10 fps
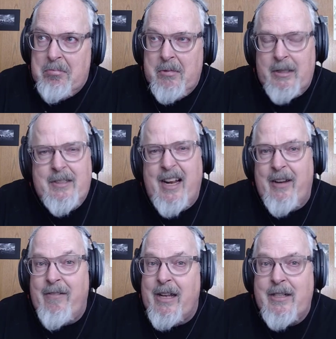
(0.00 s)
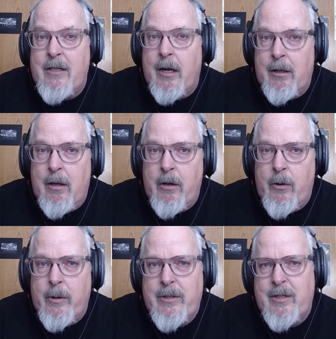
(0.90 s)
It's not a long
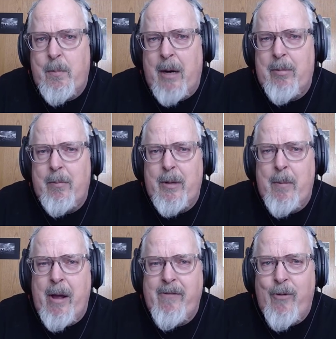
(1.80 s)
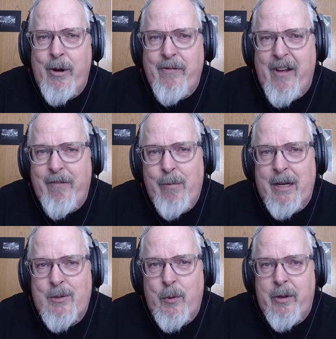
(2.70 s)
course. It's probably about 45
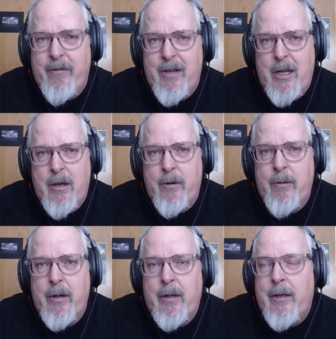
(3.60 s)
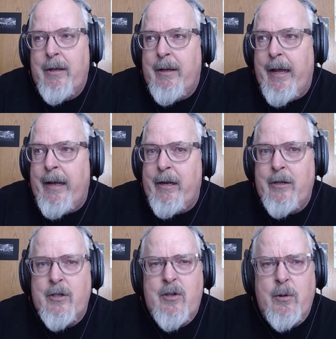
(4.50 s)
minutes worth of video, and it
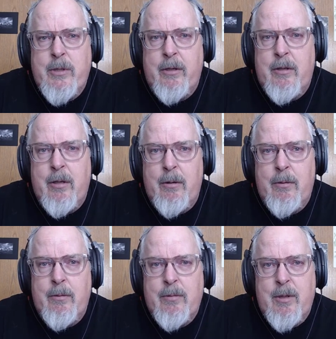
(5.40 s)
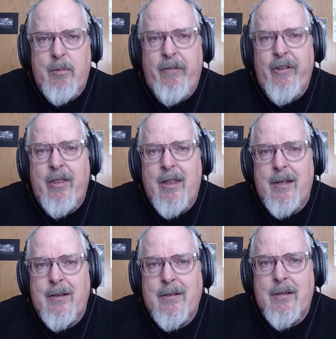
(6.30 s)
just goes into some different
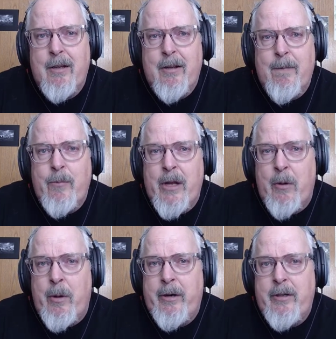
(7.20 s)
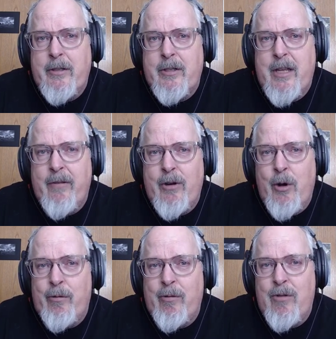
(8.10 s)
things that I wanted to just give an
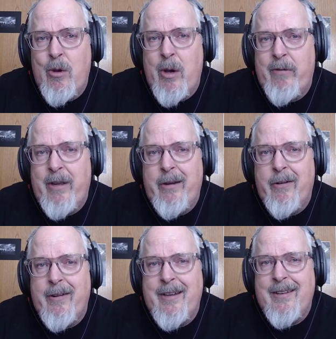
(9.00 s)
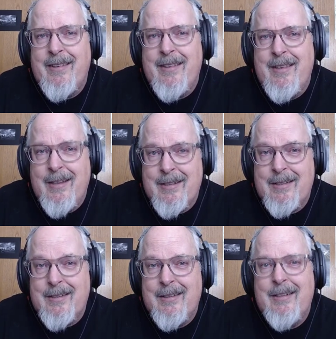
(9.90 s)
overview of here in
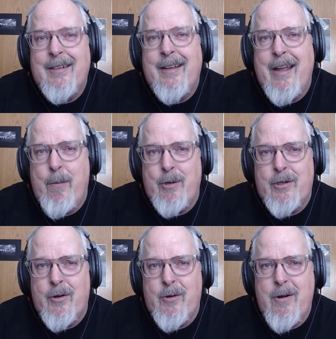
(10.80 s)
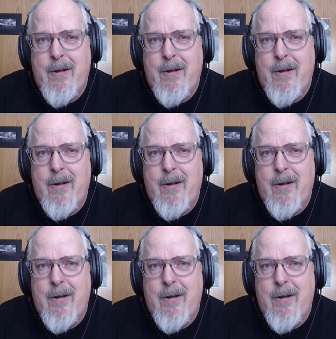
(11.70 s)
this episode.